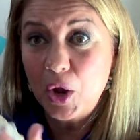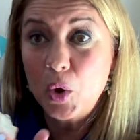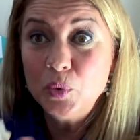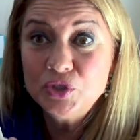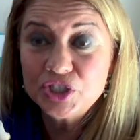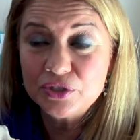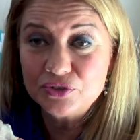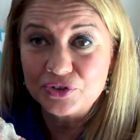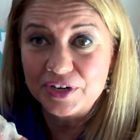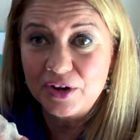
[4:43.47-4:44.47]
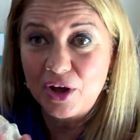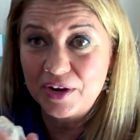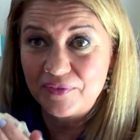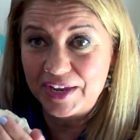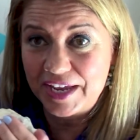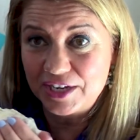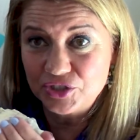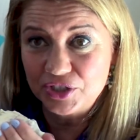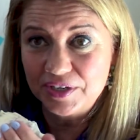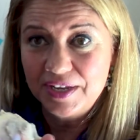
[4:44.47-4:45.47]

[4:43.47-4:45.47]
own children on a vacation.